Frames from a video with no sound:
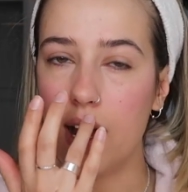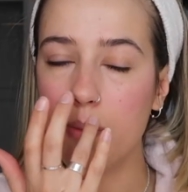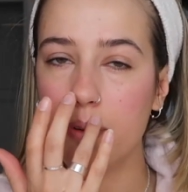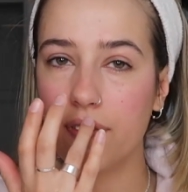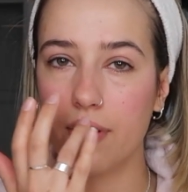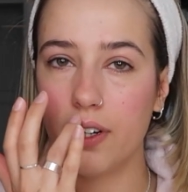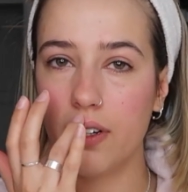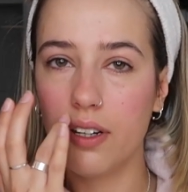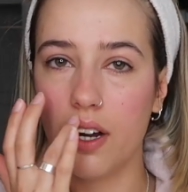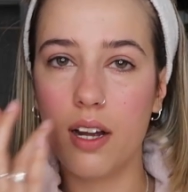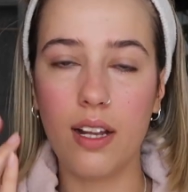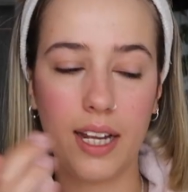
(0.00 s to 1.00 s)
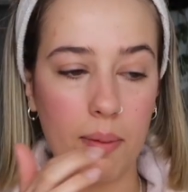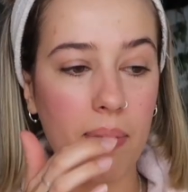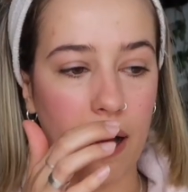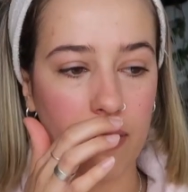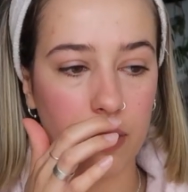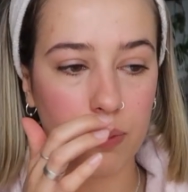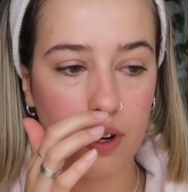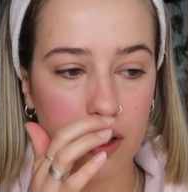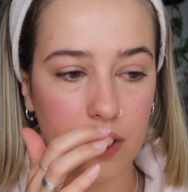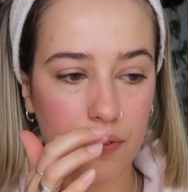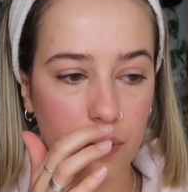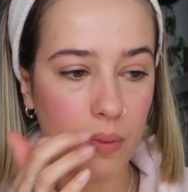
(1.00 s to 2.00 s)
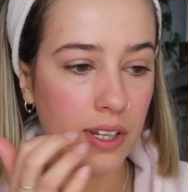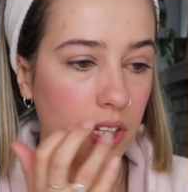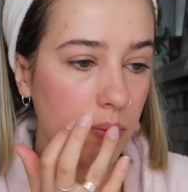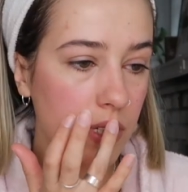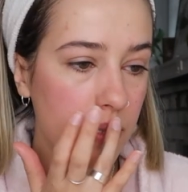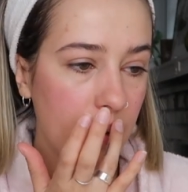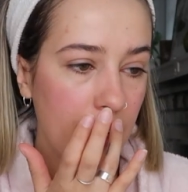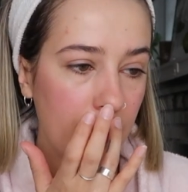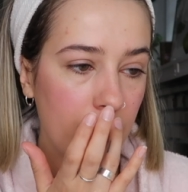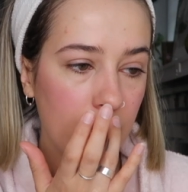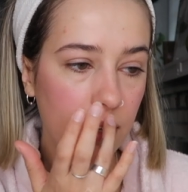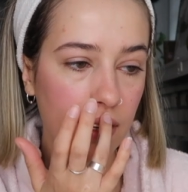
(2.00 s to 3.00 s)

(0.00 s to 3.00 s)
I prefer like a powder product for my Cupid's bow,